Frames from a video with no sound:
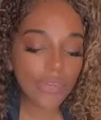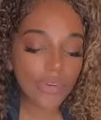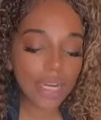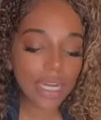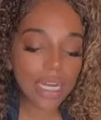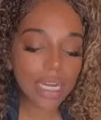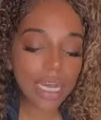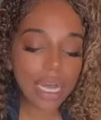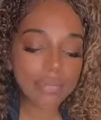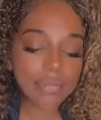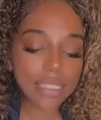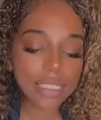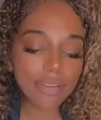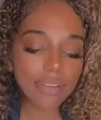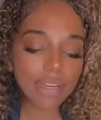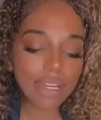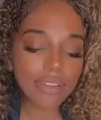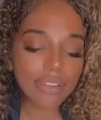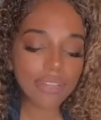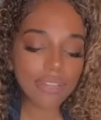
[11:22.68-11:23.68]
Three of Cups in
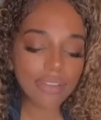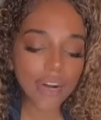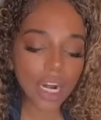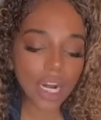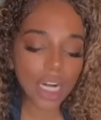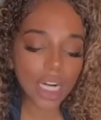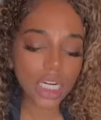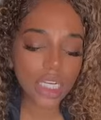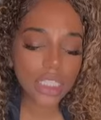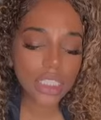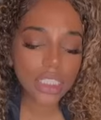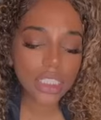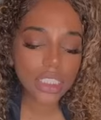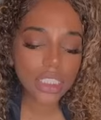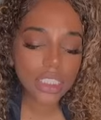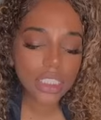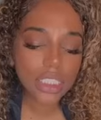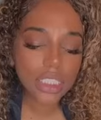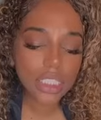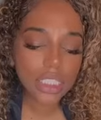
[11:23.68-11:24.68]
reverse.
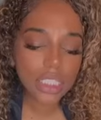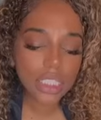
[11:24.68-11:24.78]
